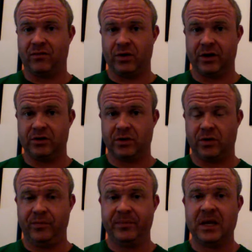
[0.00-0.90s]
4 years
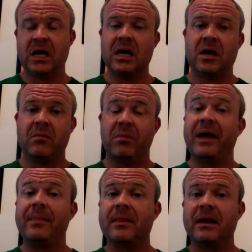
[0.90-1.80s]
old.
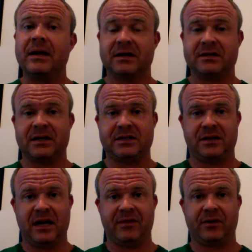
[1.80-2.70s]
But it doesn't
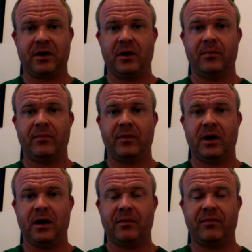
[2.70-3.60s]
necessarily have to come
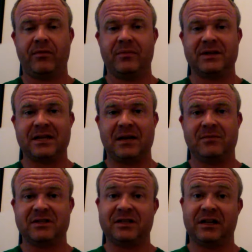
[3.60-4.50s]
from the same
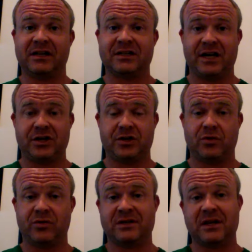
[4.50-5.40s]
distilling session
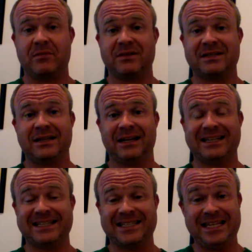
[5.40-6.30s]
or the same
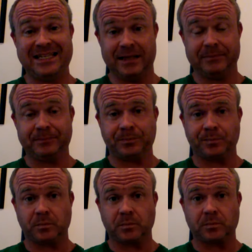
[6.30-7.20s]
distilling season.
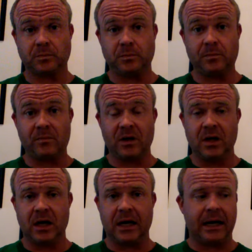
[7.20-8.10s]

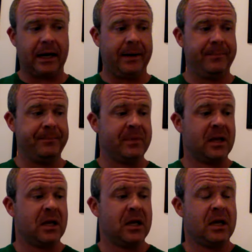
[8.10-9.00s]

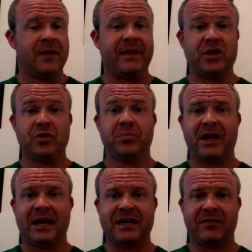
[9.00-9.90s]
They do
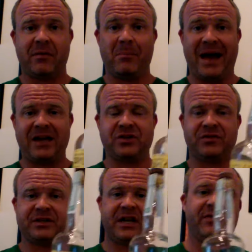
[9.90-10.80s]
put out a different batch of
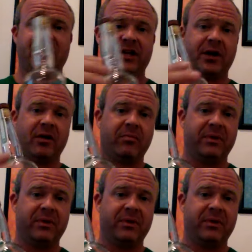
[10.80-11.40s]
this every year,